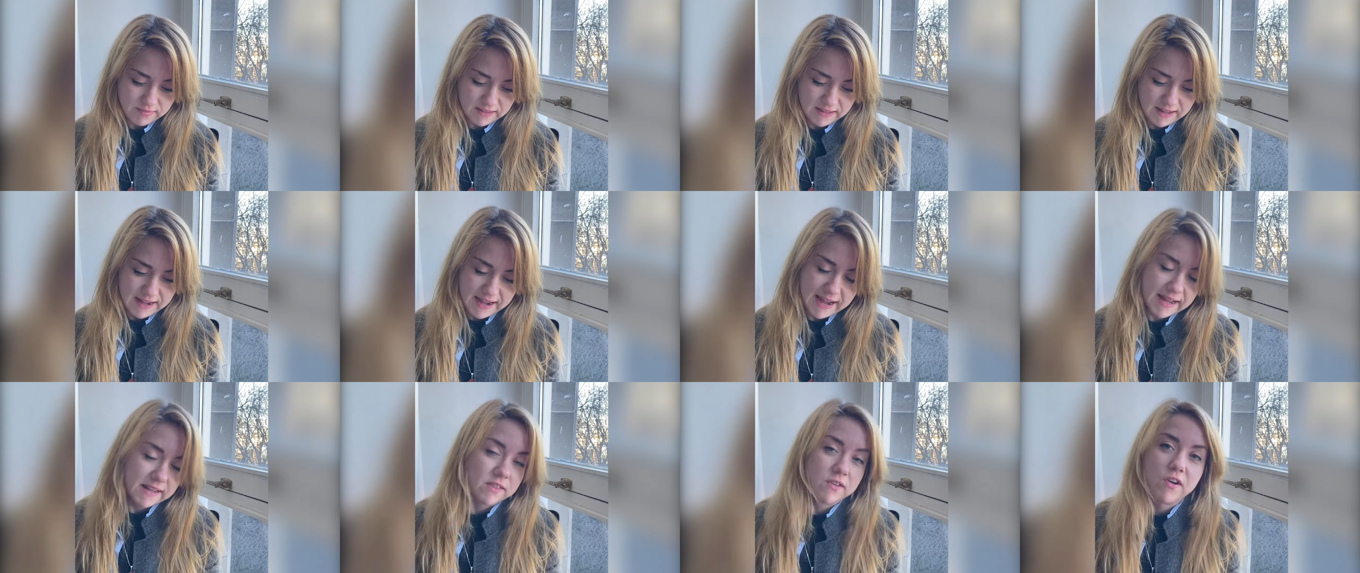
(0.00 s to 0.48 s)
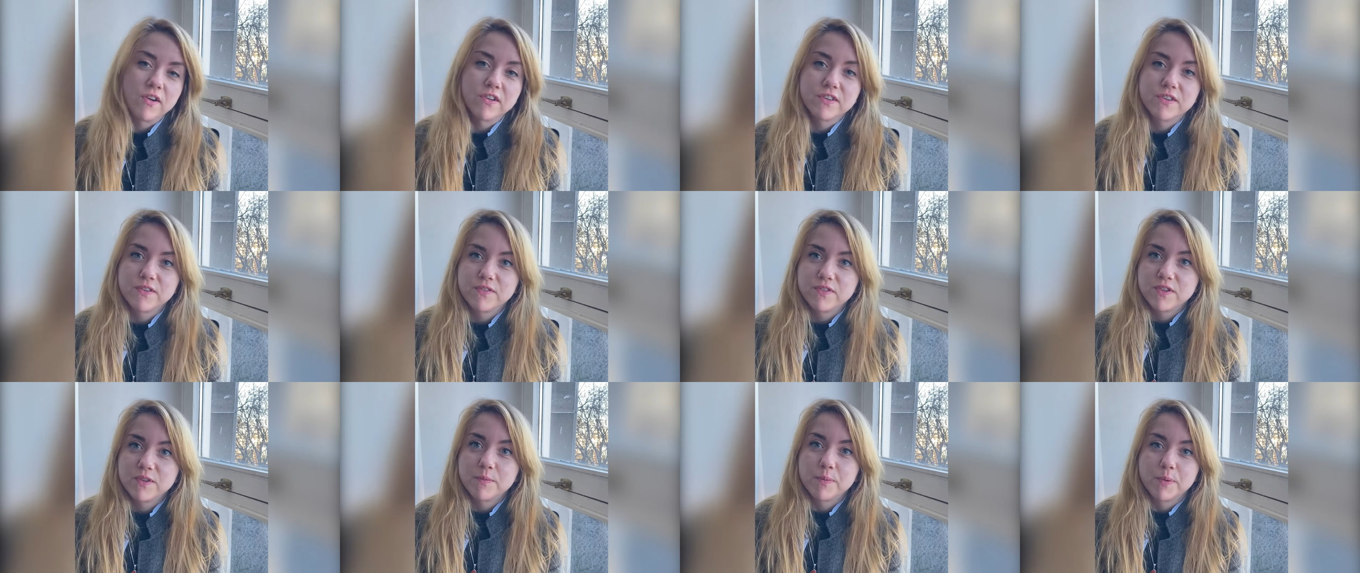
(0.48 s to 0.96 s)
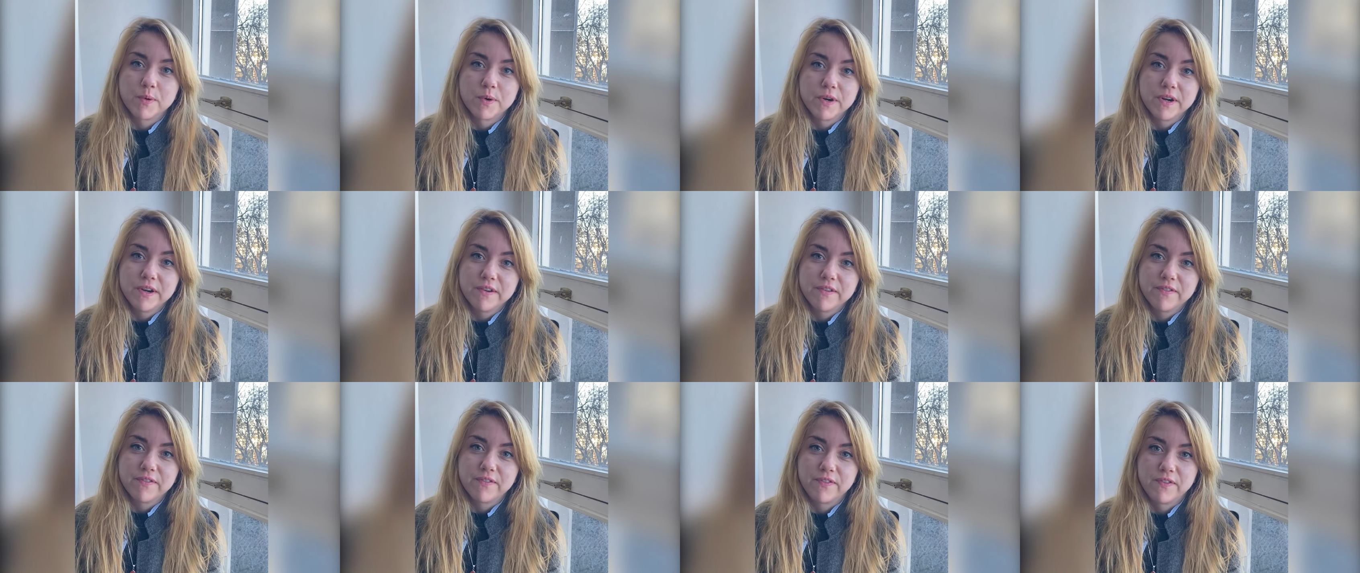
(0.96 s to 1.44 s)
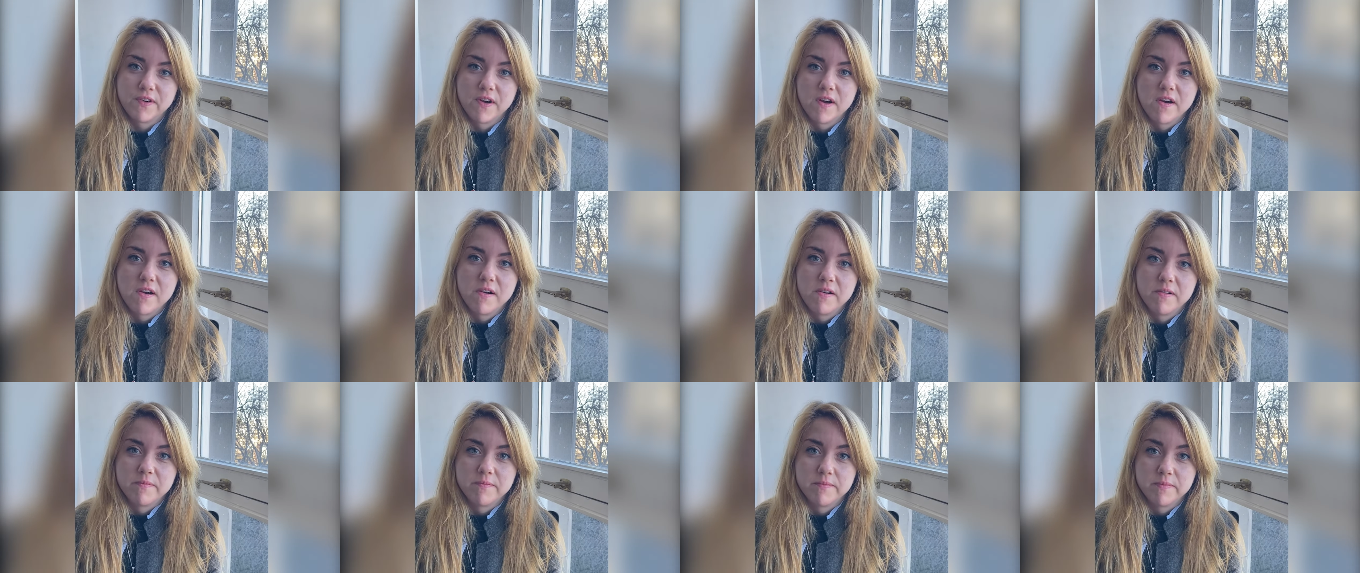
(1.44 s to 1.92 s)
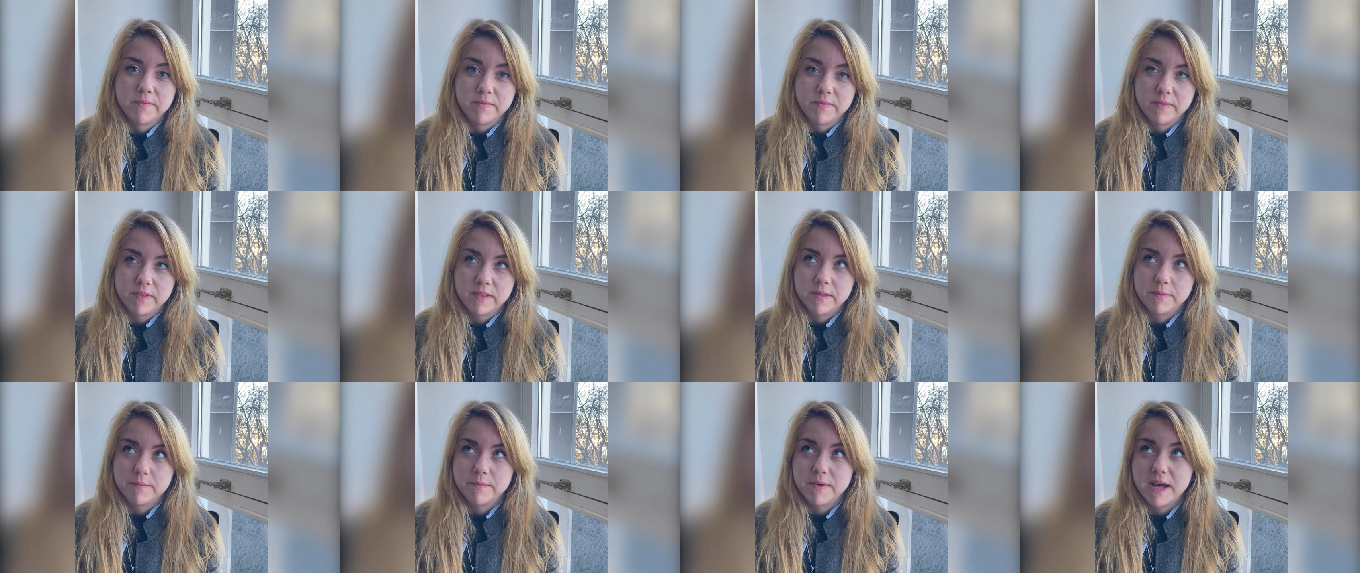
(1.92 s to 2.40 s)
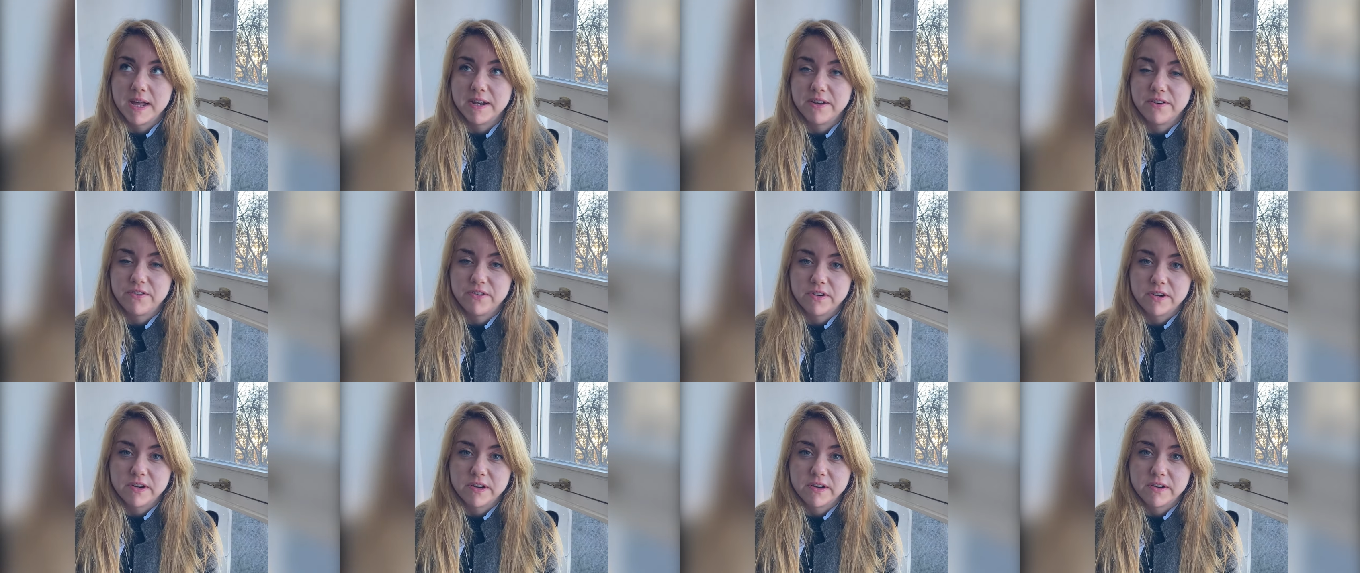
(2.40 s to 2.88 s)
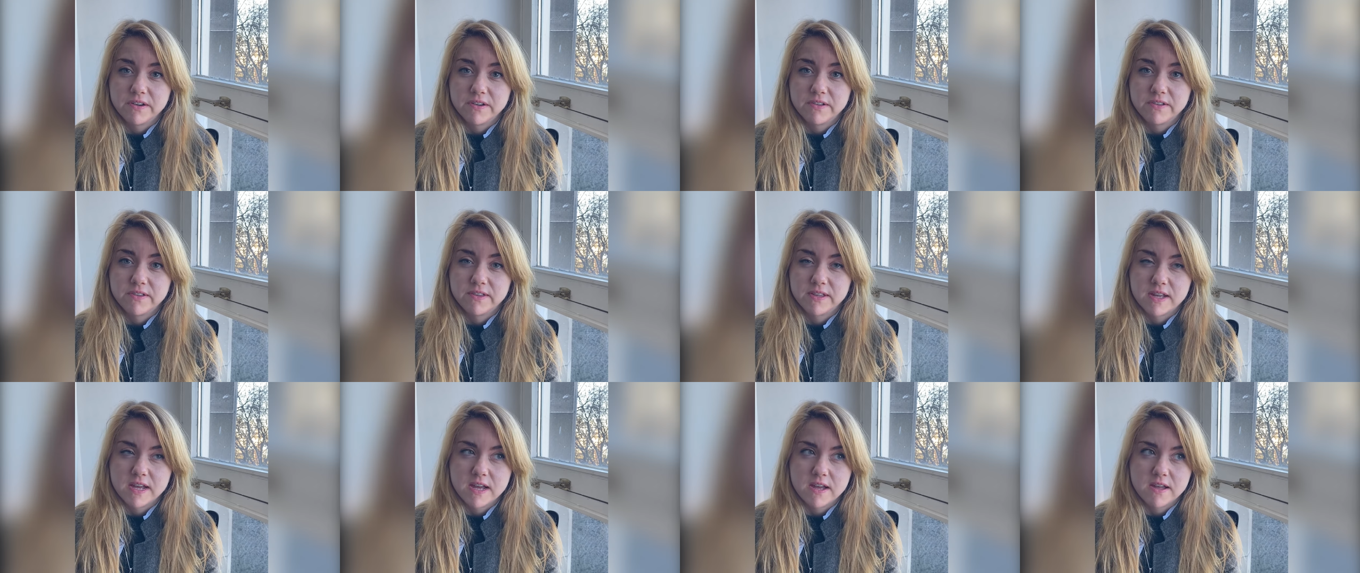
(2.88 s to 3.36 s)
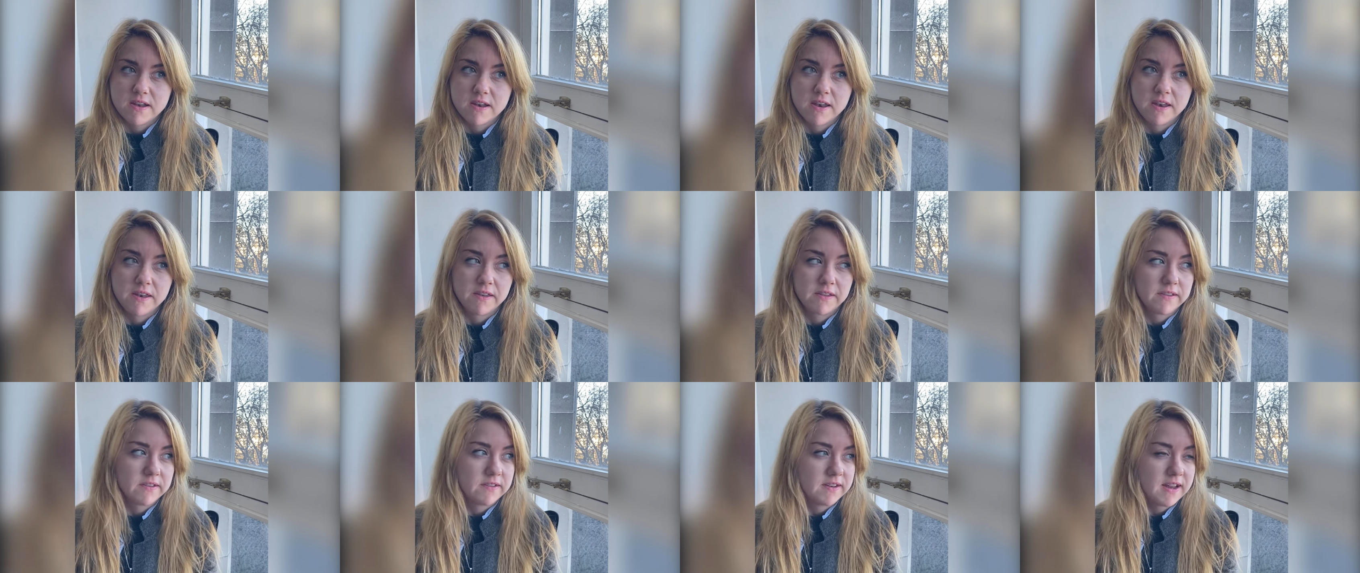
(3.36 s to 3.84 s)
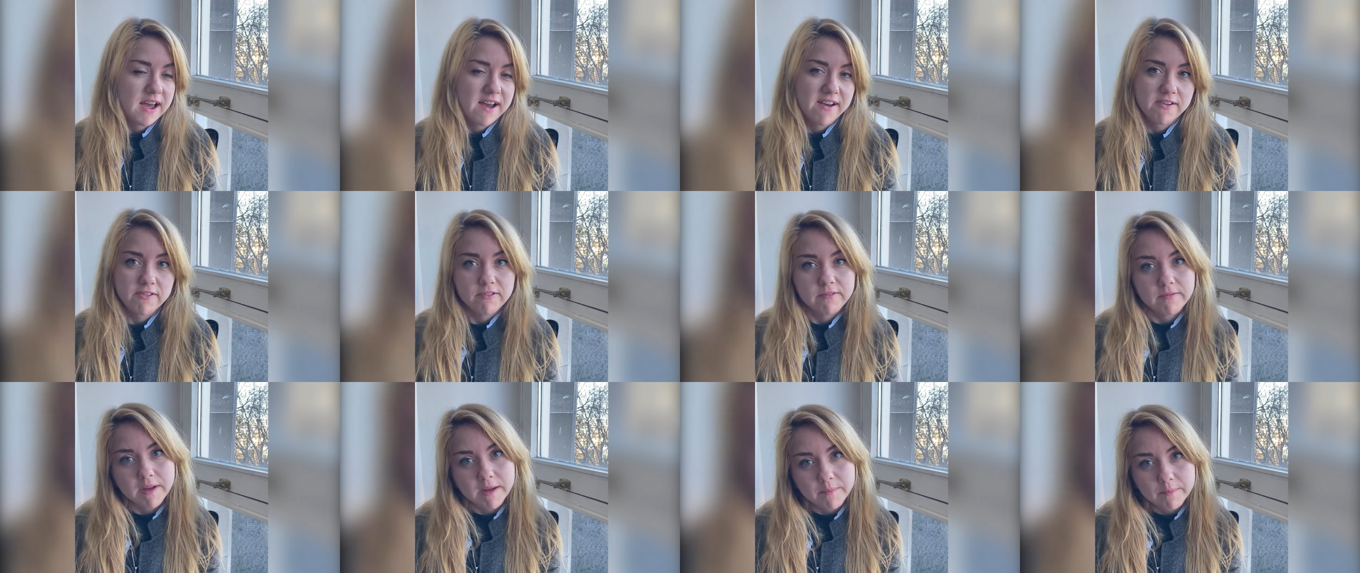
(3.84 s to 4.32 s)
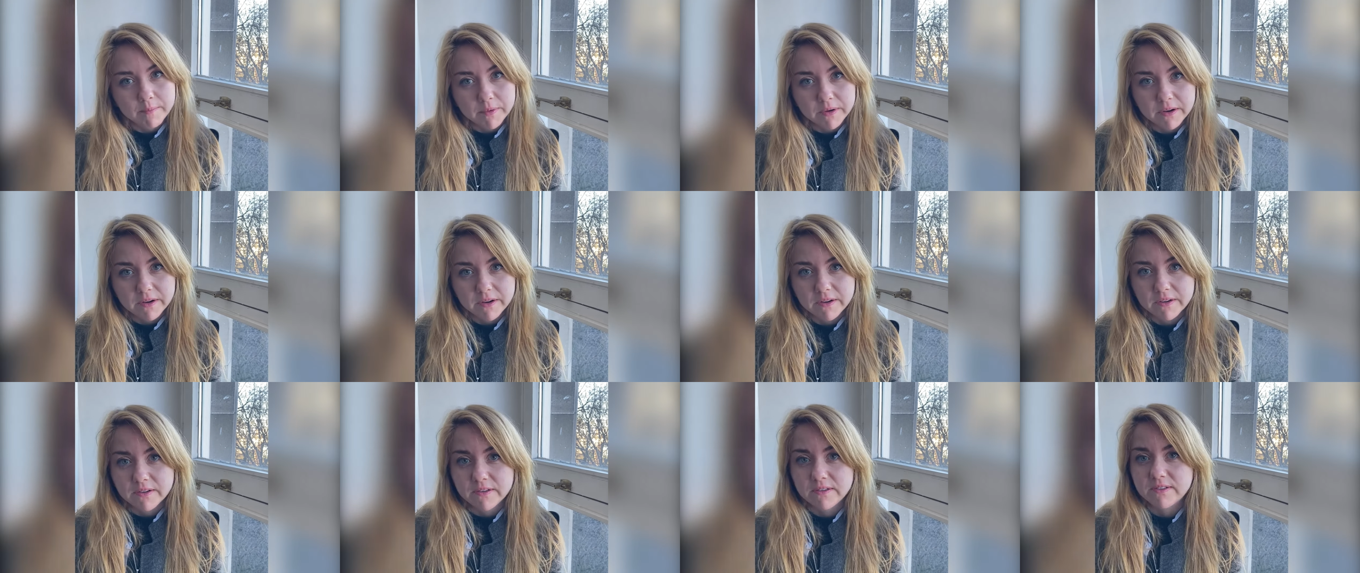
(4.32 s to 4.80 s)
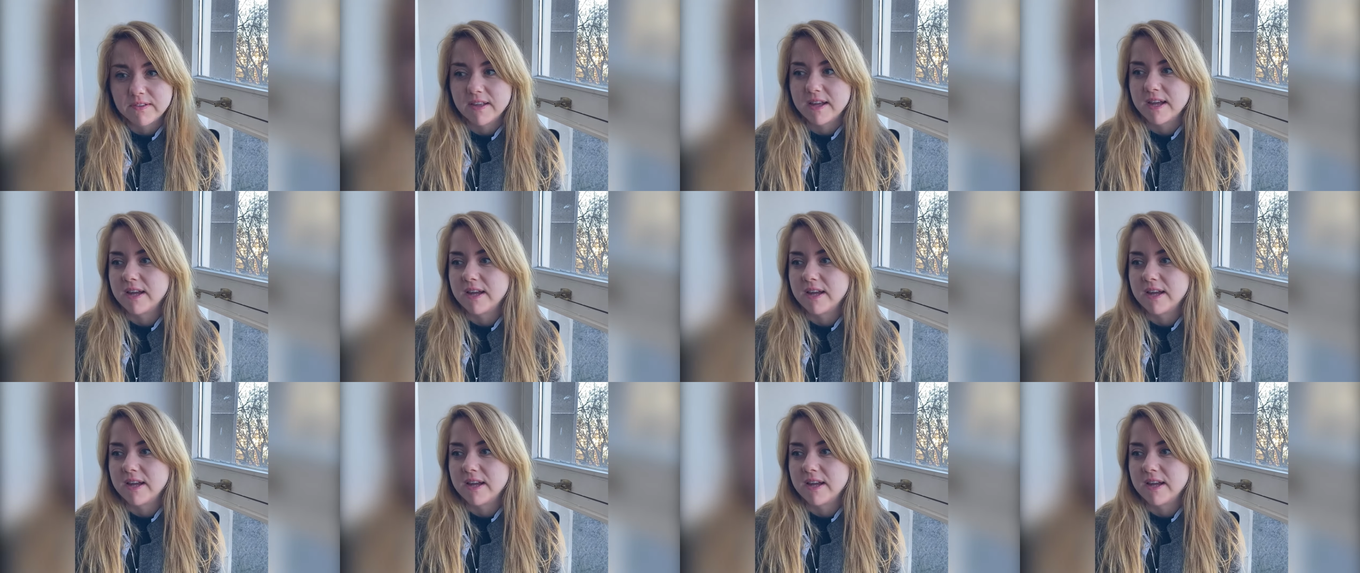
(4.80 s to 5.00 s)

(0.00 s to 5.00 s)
I had lots of support from managers and staff members,